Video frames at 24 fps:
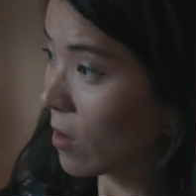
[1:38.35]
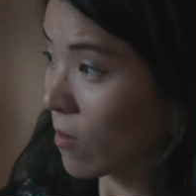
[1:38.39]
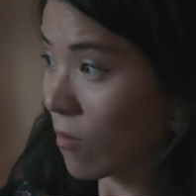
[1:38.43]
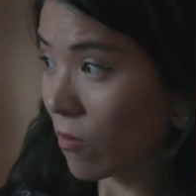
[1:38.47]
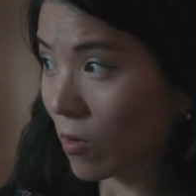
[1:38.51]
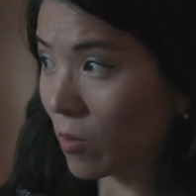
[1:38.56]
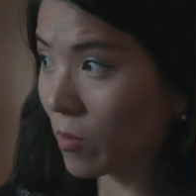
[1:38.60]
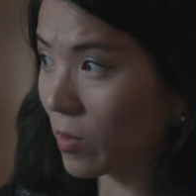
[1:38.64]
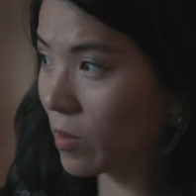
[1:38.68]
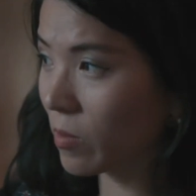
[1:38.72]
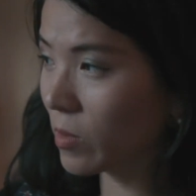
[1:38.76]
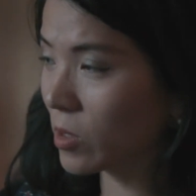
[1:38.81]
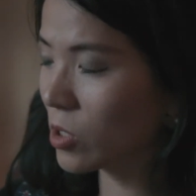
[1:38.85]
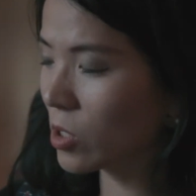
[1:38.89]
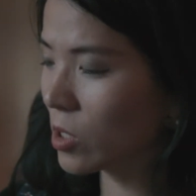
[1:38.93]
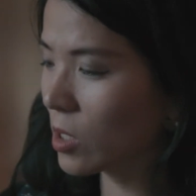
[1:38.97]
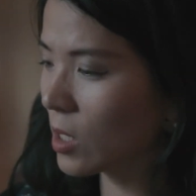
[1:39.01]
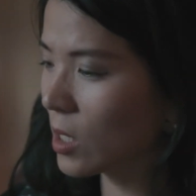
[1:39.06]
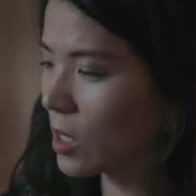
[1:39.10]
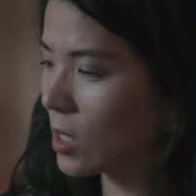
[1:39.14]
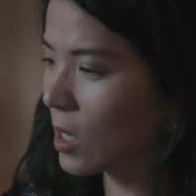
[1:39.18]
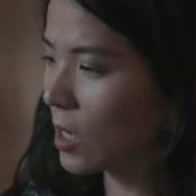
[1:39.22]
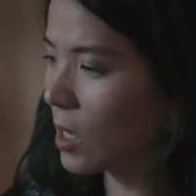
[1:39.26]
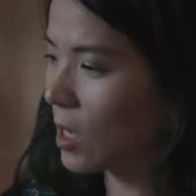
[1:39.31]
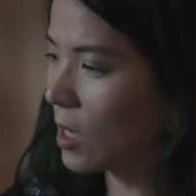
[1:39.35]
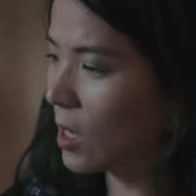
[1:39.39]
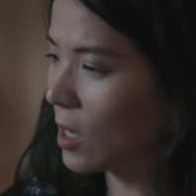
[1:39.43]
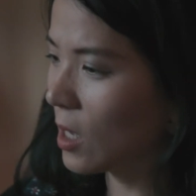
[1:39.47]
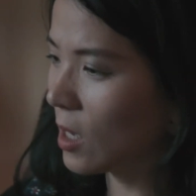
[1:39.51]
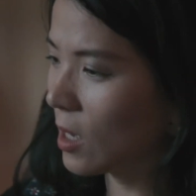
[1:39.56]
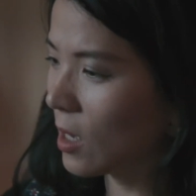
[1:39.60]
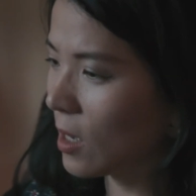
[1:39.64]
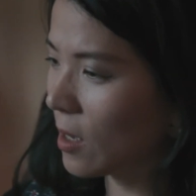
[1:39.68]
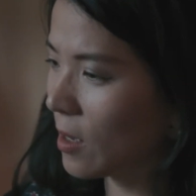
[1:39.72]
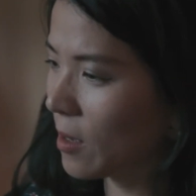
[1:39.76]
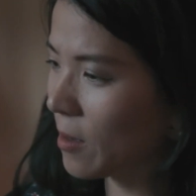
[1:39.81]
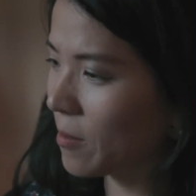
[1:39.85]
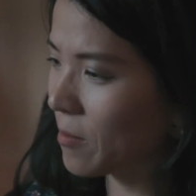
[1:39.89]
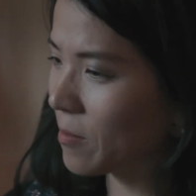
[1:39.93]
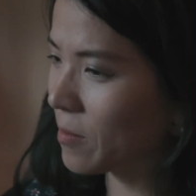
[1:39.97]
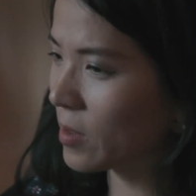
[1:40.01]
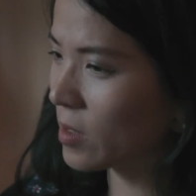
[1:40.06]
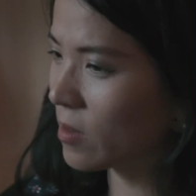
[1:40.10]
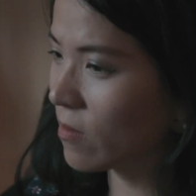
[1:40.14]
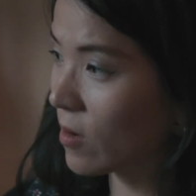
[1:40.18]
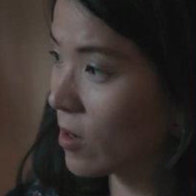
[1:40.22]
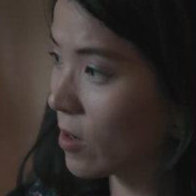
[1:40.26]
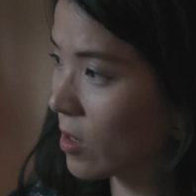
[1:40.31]
former machine.
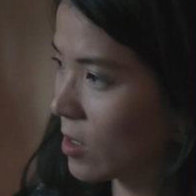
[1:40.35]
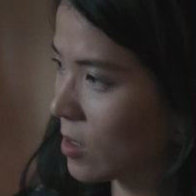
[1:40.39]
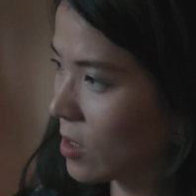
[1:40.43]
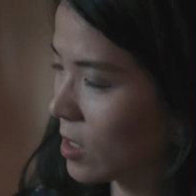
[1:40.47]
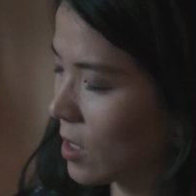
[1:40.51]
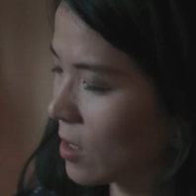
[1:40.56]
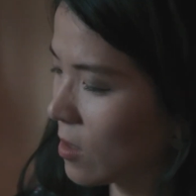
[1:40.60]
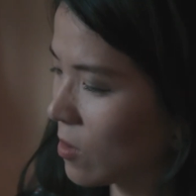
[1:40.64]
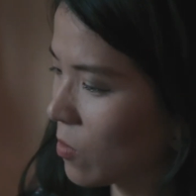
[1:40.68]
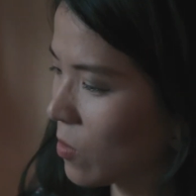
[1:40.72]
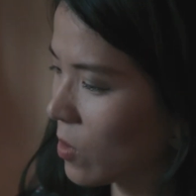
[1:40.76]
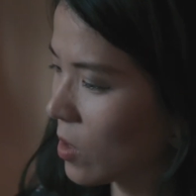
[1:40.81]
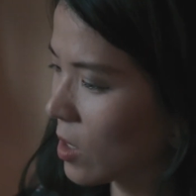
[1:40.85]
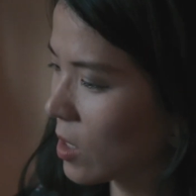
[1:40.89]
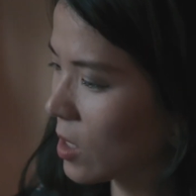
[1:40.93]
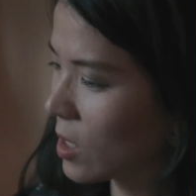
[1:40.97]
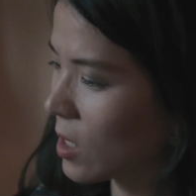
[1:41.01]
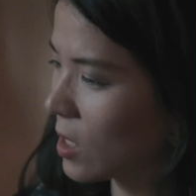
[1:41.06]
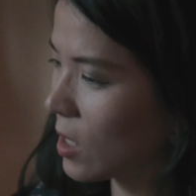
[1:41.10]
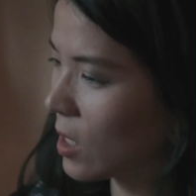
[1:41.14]
It's very intense work.